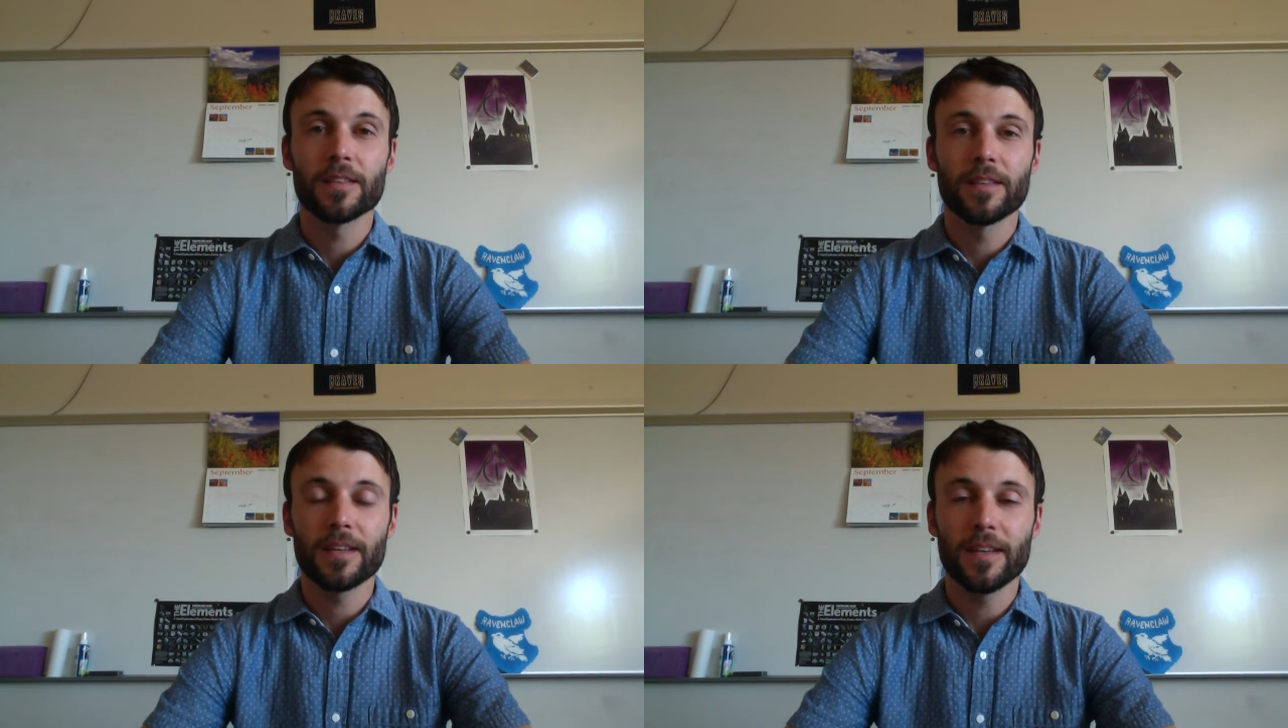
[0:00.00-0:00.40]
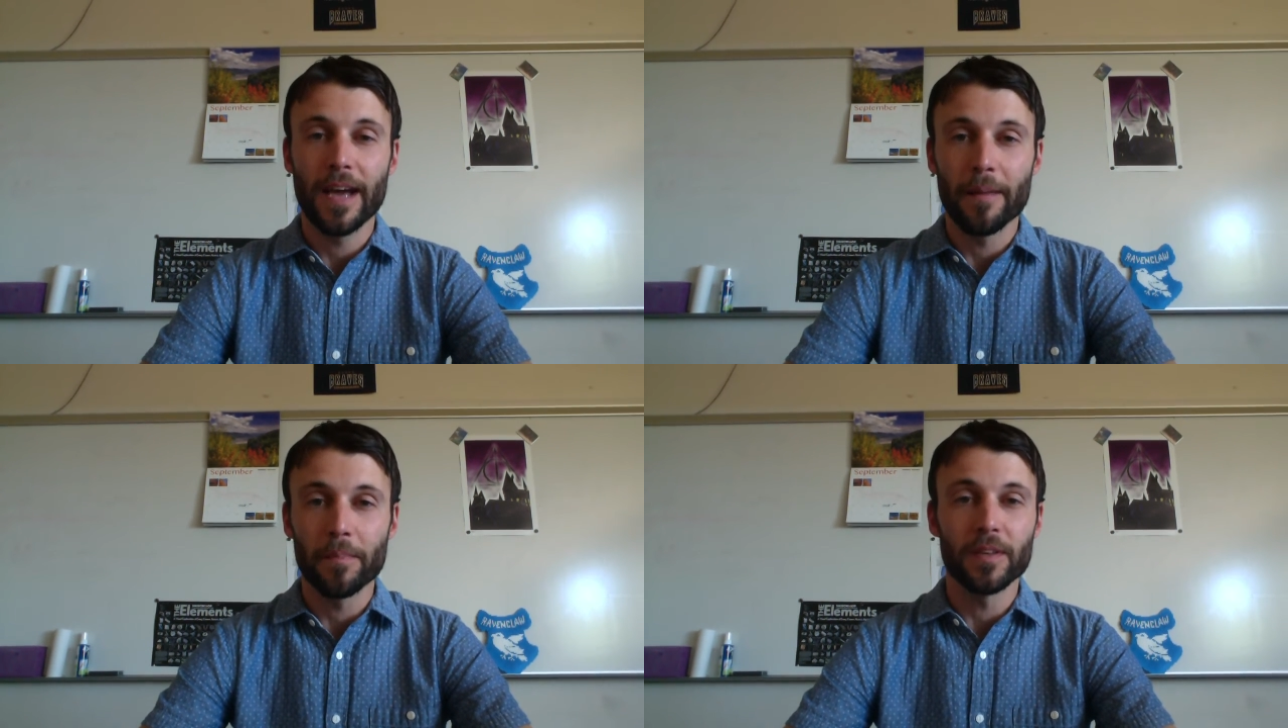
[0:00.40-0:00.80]
that can
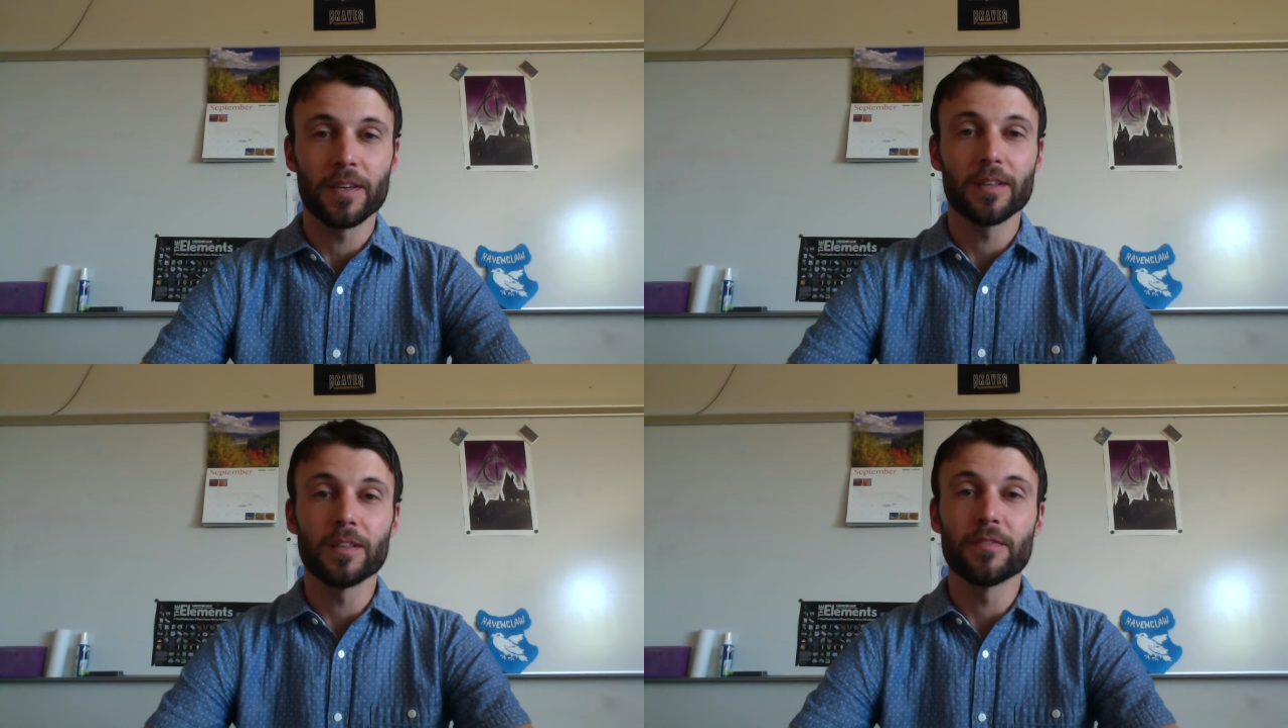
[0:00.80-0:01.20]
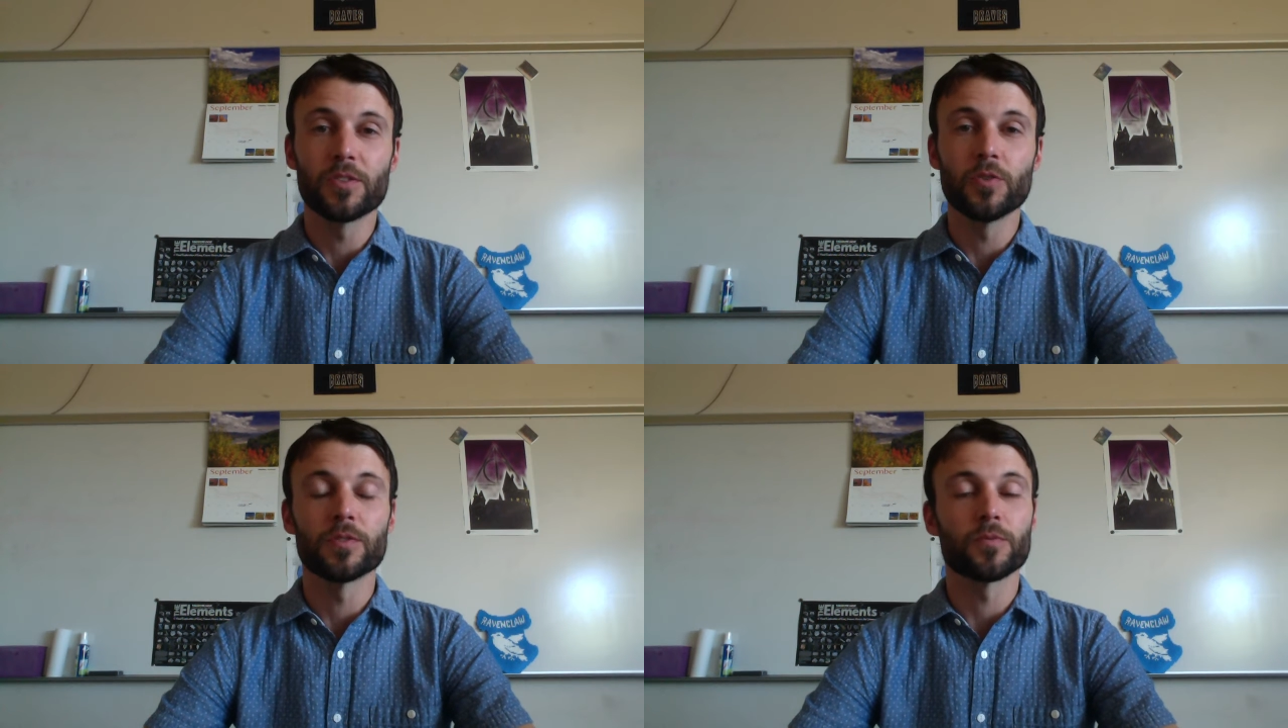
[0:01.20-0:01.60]
happen that can leave
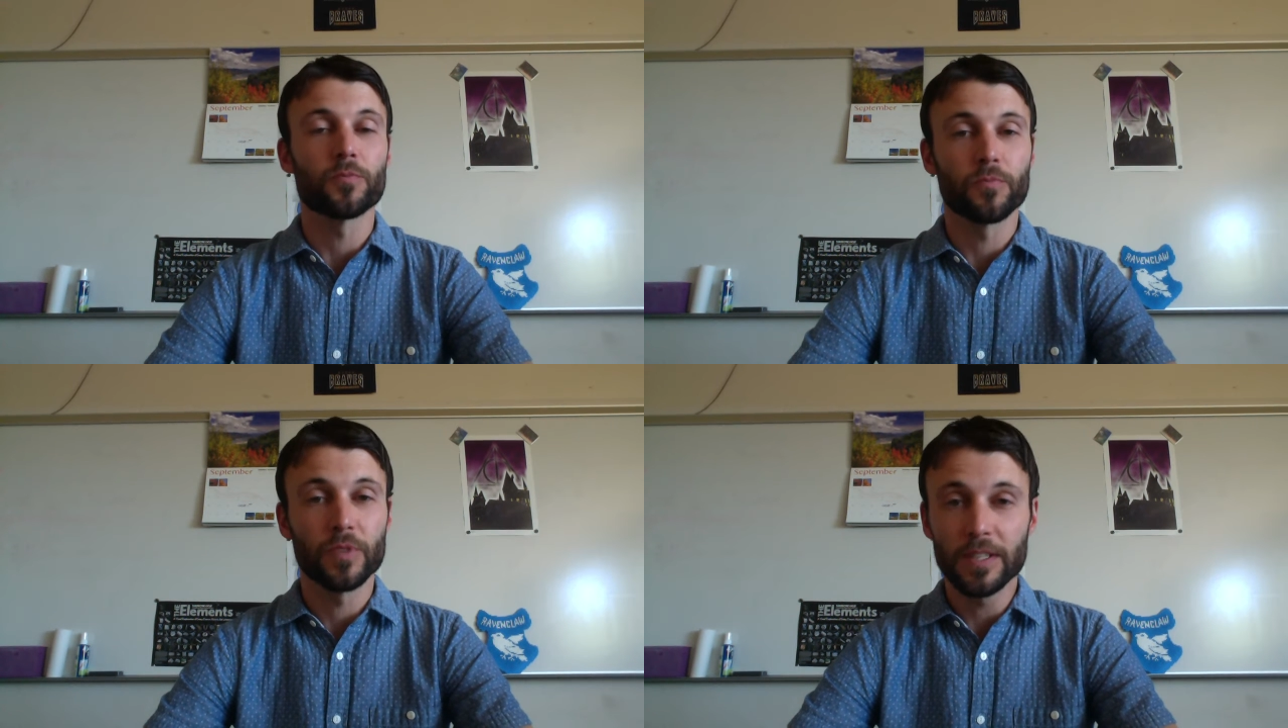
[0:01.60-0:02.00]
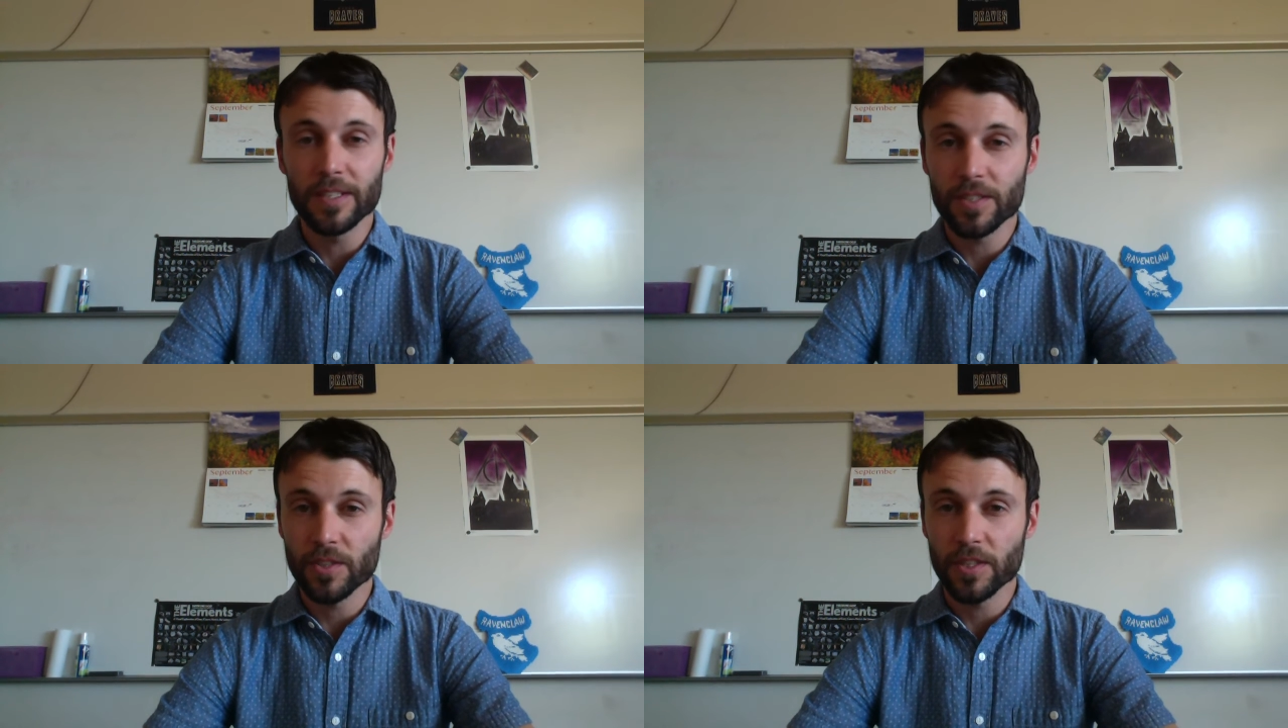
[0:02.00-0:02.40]
students really
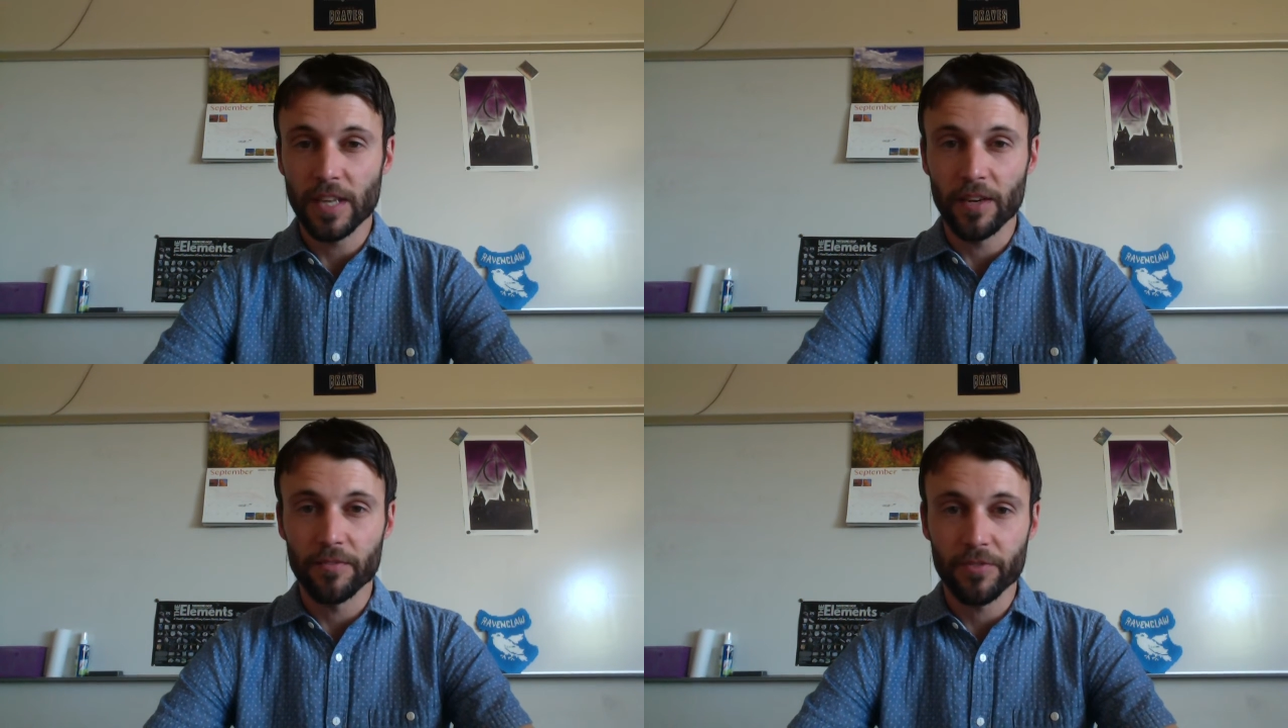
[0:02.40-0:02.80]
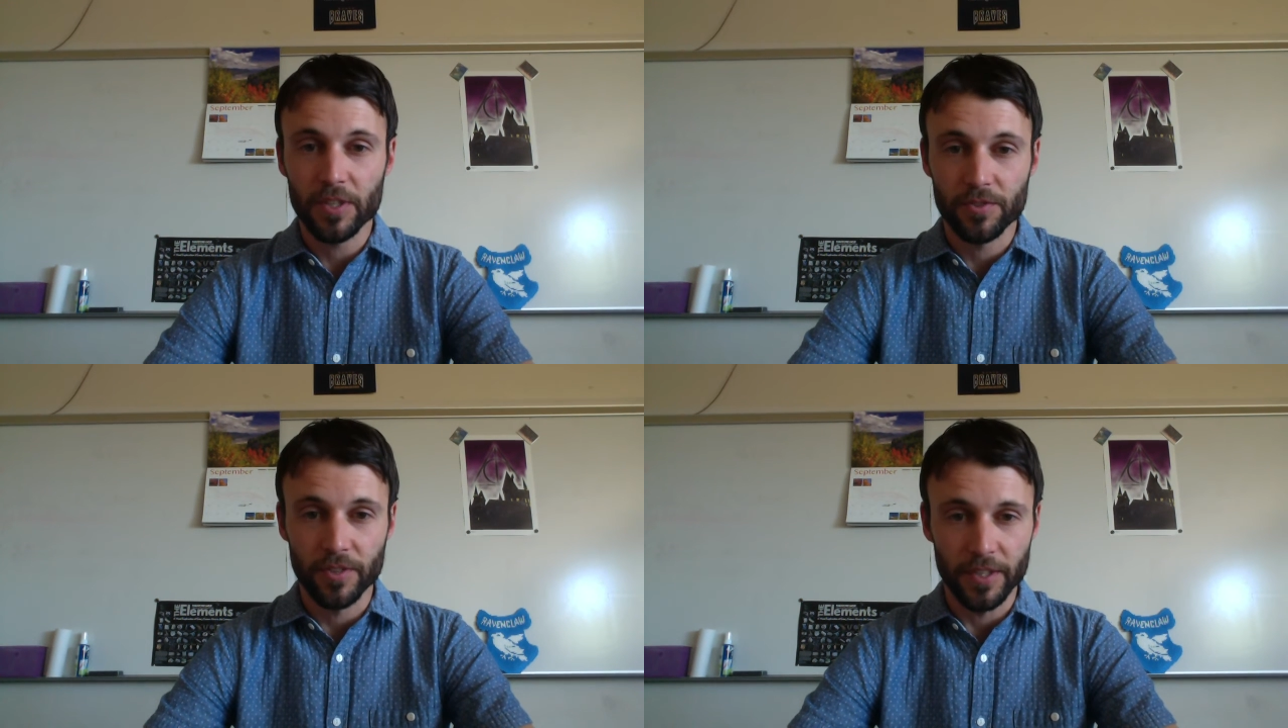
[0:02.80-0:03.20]
stressed out and
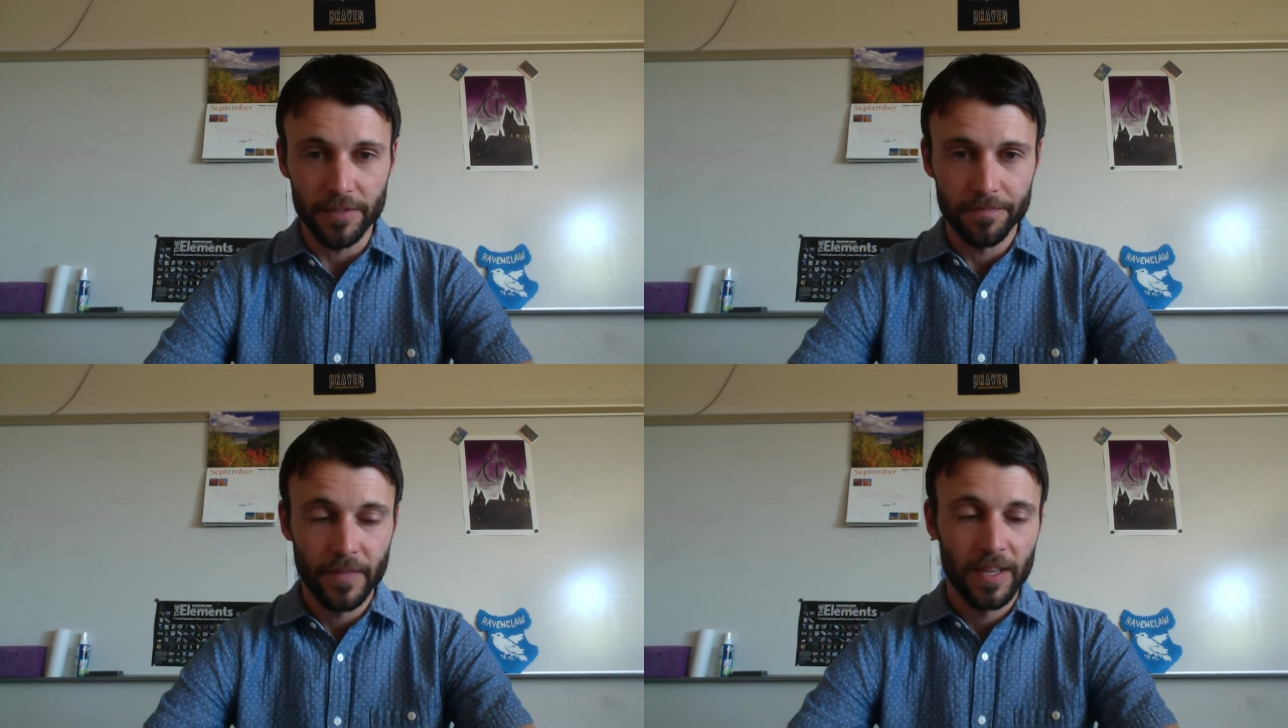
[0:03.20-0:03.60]
frustrated